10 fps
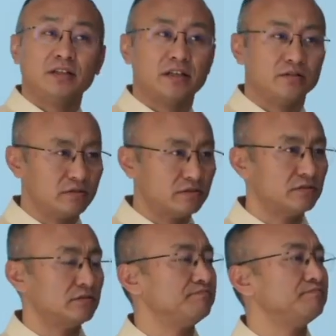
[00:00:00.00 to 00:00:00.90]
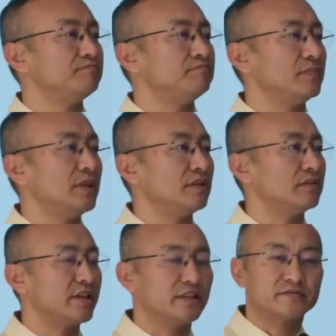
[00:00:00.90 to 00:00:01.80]
And also,
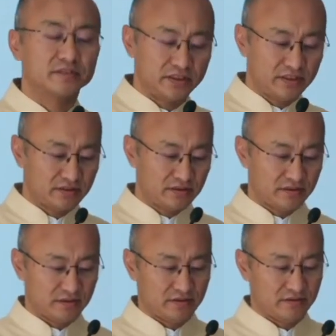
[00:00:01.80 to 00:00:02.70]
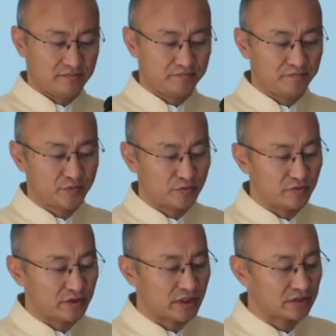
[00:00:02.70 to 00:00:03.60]
right after this, to
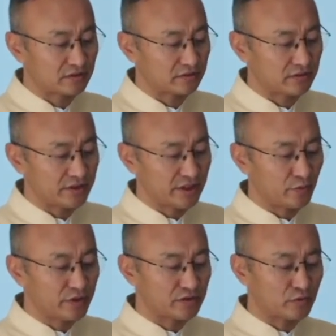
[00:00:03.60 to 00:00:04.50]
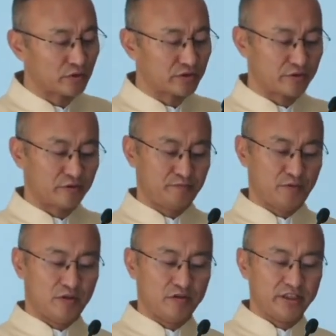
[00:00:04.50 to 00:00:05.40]
conduct the awareness workshop
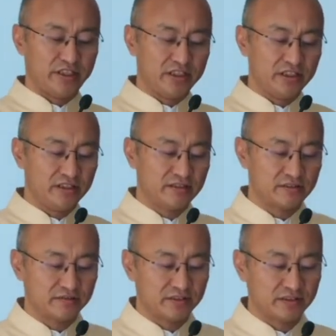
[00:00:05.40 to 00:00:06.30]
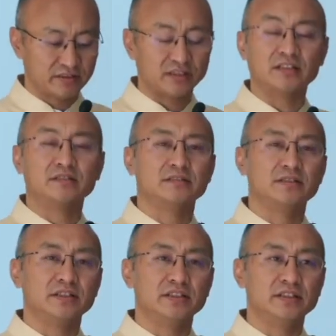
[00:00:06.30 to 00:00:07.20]
on e-services under
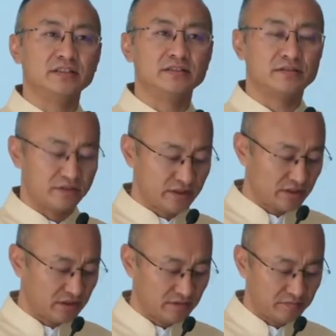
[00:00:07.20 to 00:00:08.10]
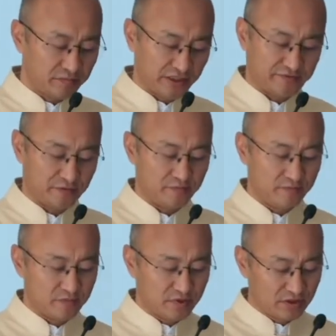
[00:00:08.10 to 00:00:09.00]
the e-district platform.
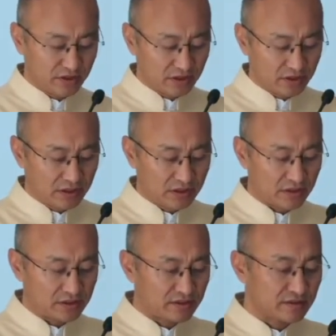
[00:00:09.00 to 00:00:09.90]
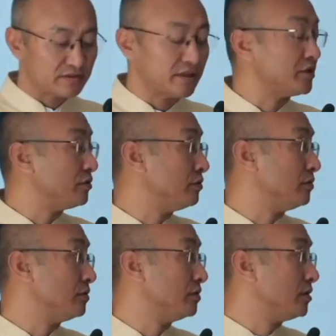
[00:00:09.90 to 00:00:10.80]
I'll just take
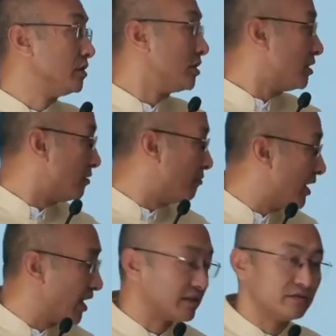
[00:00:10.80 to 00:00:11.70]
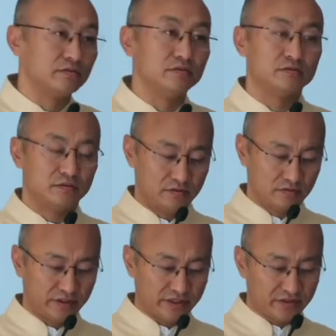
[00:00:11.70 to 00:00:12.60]
you back to
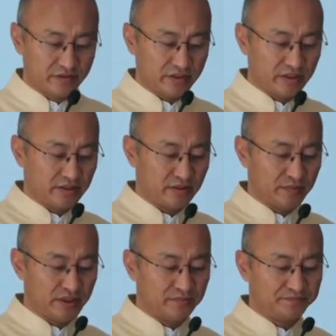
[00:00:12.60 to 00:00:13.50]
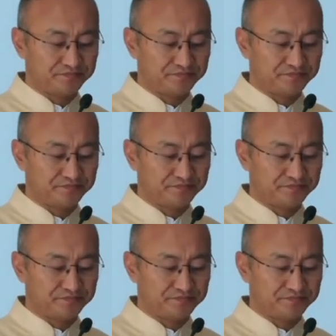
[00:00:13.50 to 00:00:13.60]
history a little bit,